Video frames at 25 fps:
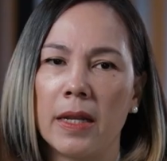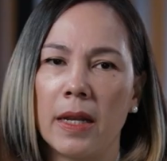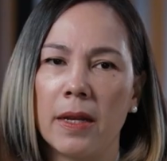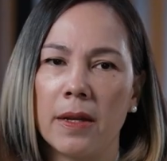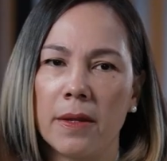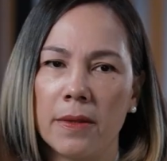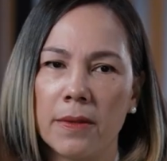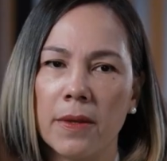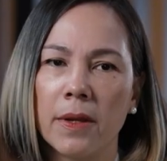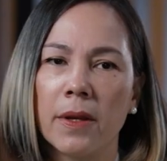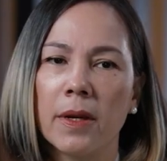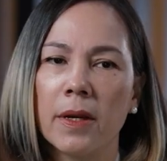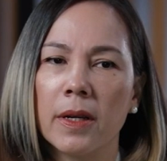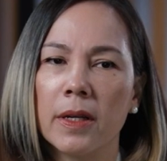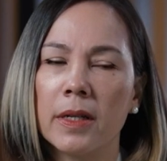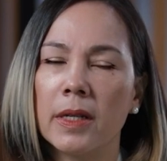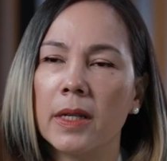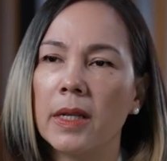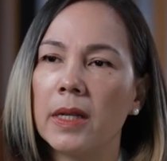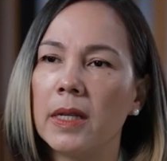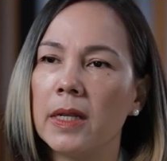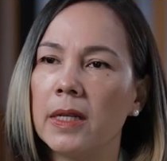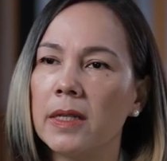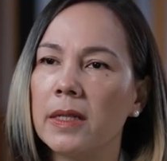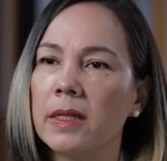then third
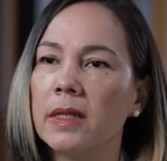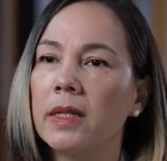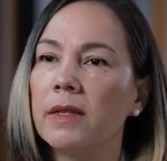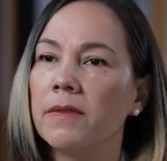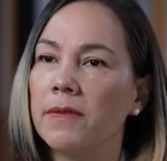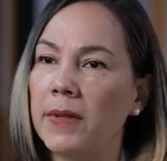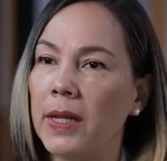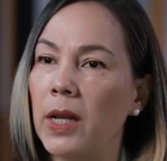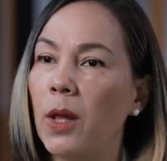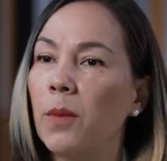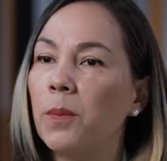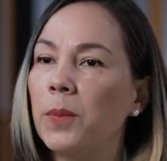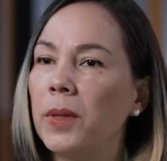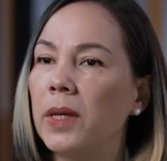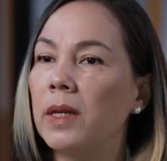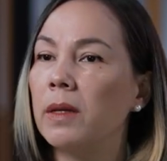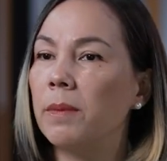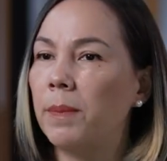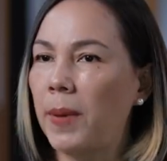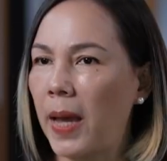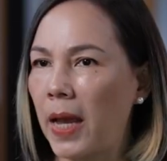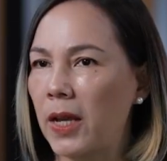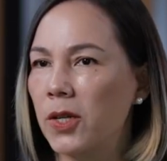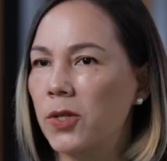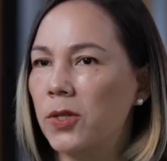is developing
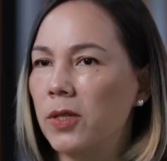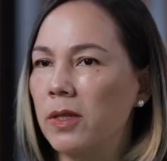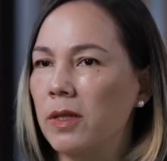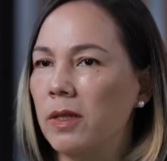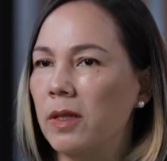a passion.